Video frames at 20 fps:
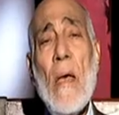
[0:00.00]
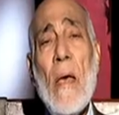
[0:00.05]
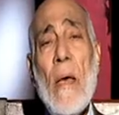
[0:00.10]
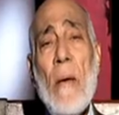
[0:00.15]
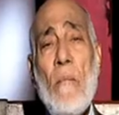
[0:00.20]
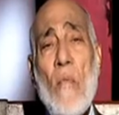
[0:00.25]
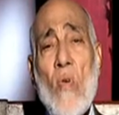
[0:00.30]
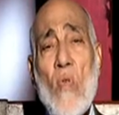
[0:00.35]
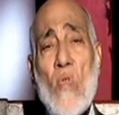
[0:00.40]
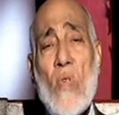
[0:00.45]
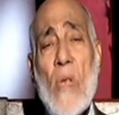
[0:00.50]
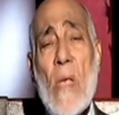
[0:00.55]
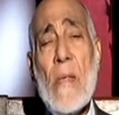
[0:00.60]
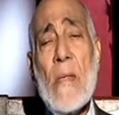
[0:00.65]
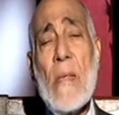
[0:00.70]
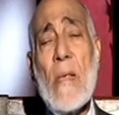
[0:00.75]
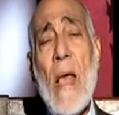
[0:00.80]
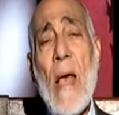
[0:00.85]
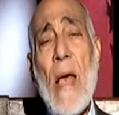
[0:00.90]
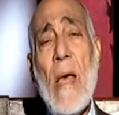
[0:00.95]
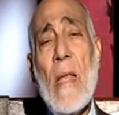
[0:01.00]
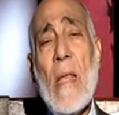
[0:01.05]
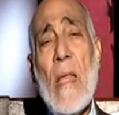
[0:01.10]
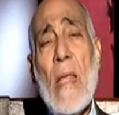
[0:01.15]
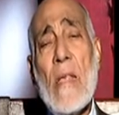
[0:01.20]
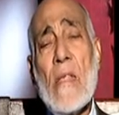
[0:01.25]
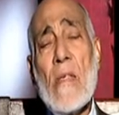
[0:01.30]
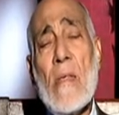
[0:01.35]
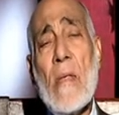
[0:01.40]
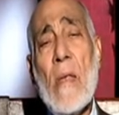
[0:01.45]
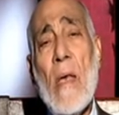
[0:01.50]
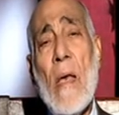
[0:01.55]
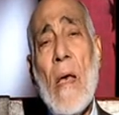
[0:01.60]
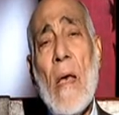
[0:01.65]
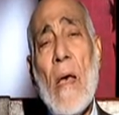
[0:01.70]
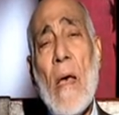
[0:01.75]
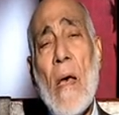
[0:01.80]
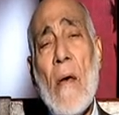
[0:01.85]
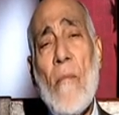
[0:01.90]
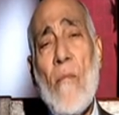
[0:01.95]
Moses and his
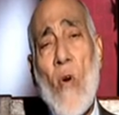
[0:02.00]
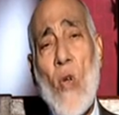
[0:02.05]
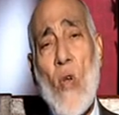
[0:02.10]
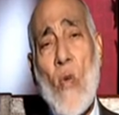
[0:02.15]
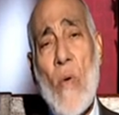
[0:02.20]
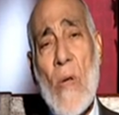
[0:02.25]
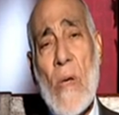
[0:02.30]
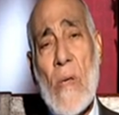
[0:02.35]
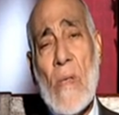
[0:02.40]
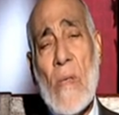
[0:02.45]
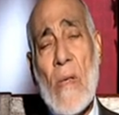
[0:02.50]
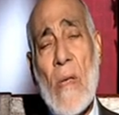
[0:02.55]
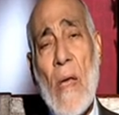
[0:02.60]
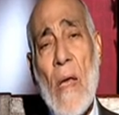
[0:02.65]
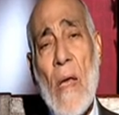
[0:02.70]
followers